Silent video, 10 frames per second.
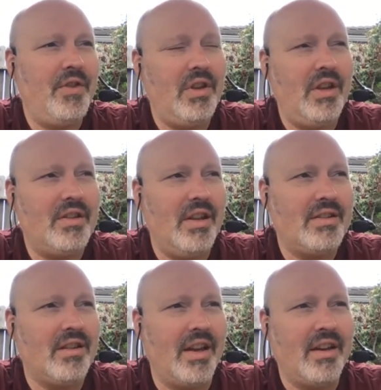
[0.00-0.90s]
it,
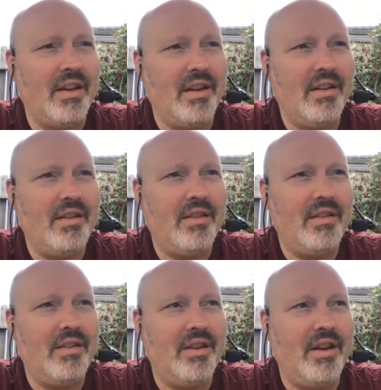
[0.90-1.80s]
it's like a
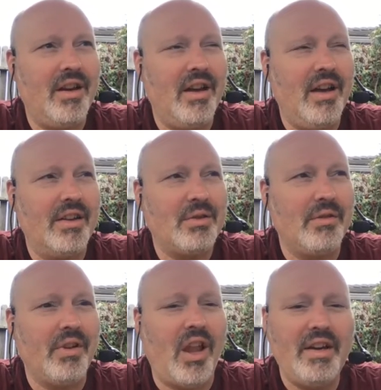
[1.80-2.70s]
a sort
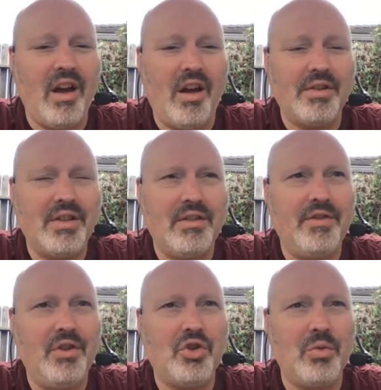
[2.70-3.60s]
of light-hearted,
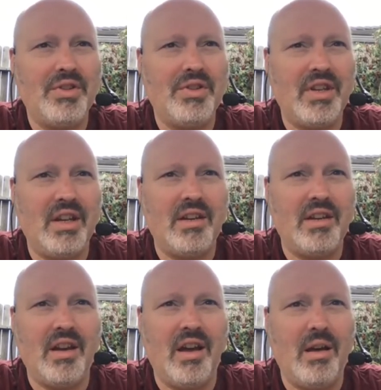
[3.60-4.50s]

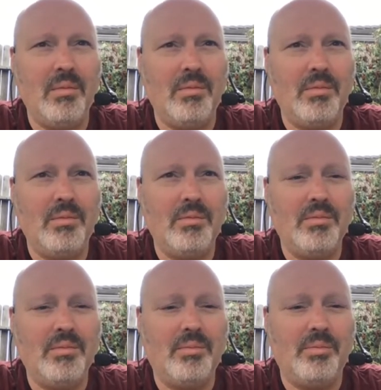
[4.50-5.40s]
futuristic um,
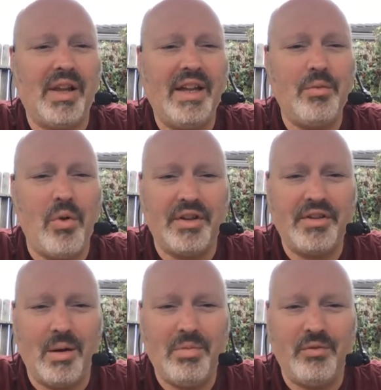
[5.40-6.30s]
Blade Runner
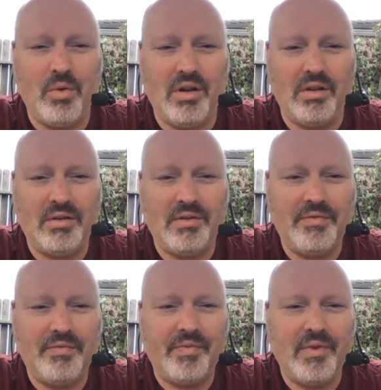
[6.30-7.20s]
type of world.
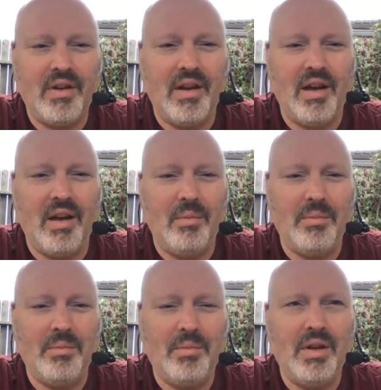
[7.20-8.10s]
Um,
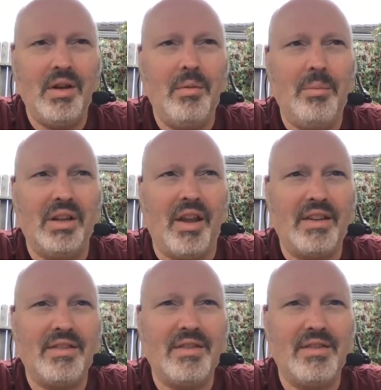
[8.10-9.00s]
hmm but
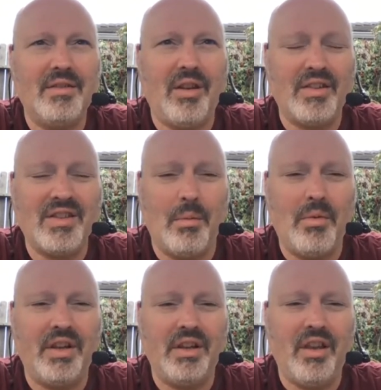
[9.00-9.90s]
like like some
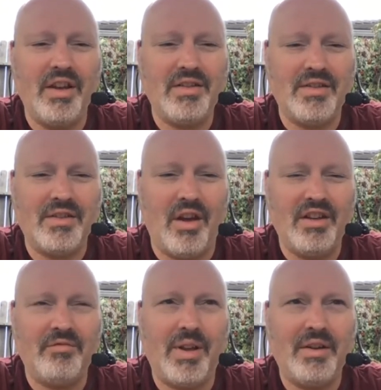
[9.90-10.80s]
of the lighter
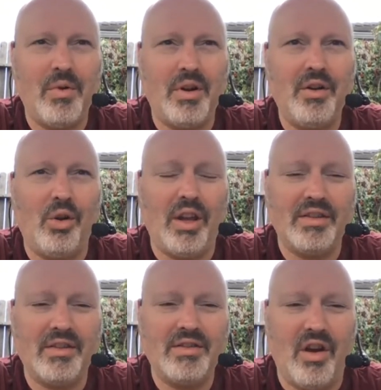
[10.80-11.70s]
side of Blade Runner, not like
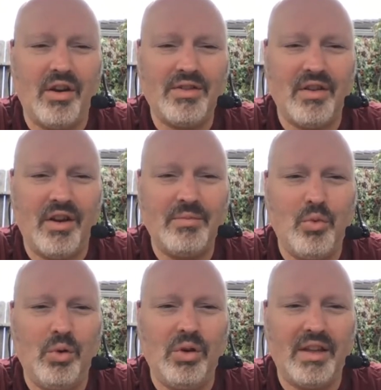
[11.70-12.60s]
the dark sides,
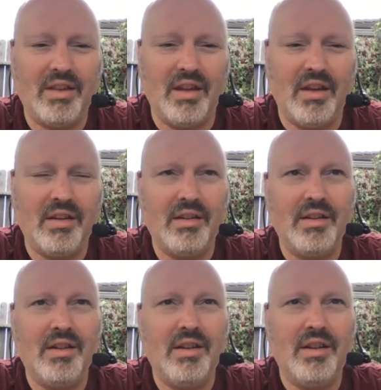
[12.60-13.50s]
more like the
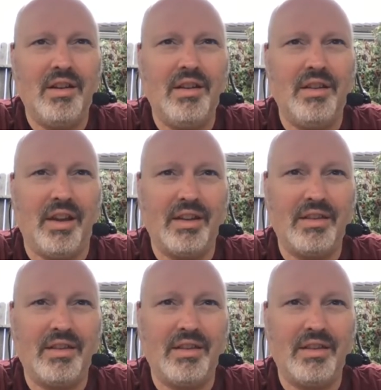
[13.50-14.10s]
like